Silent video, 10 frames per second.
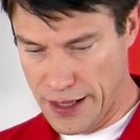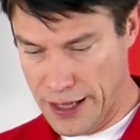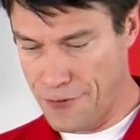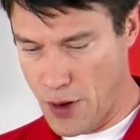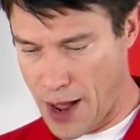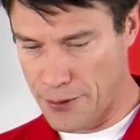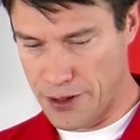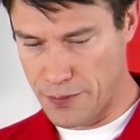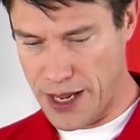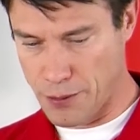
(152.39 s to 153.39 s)
If you happen
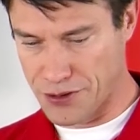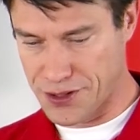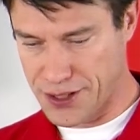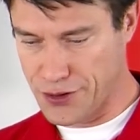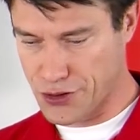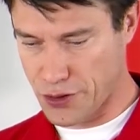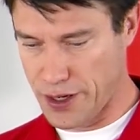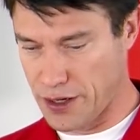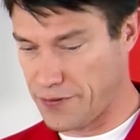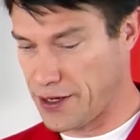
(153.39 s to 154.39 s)
to be able to see the
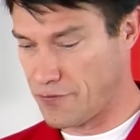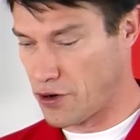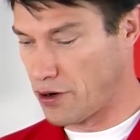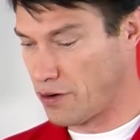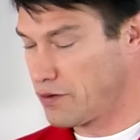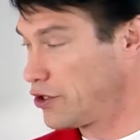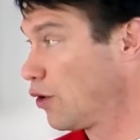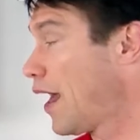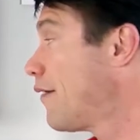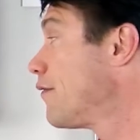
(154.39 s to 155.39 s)
screen of the inverter,
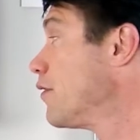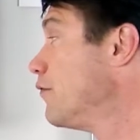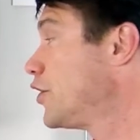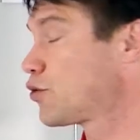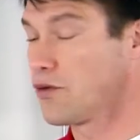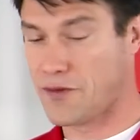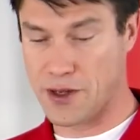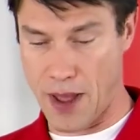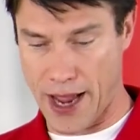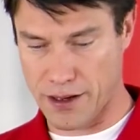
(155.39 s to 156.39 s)
you'll have visual
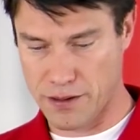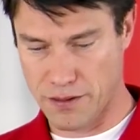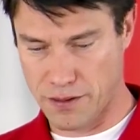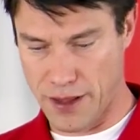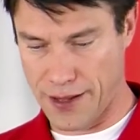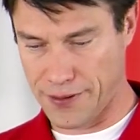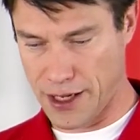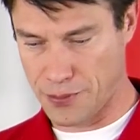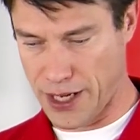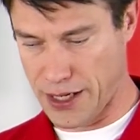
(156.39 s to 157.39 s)
feedback that the
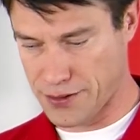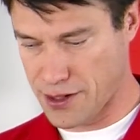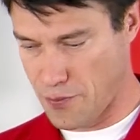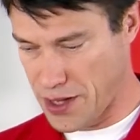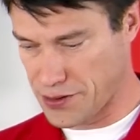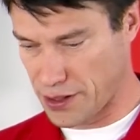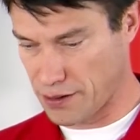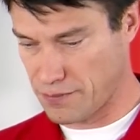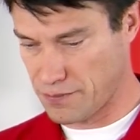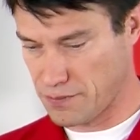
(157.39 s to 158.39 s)
update is commencing.
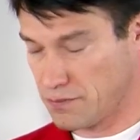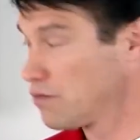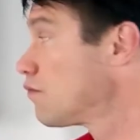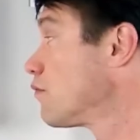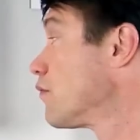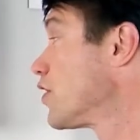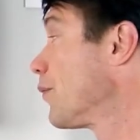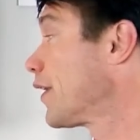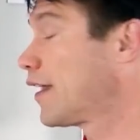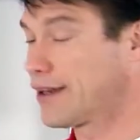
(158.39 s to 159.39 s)

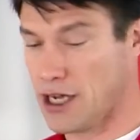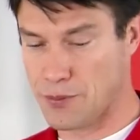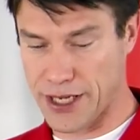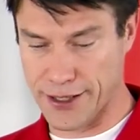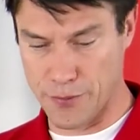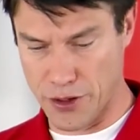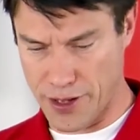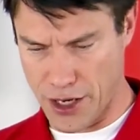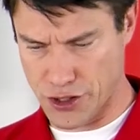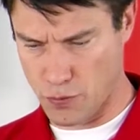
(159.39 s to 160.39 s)
Something like update
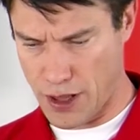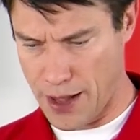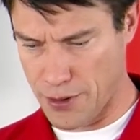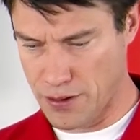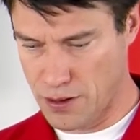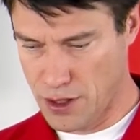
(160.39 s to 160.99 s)
communication will happen.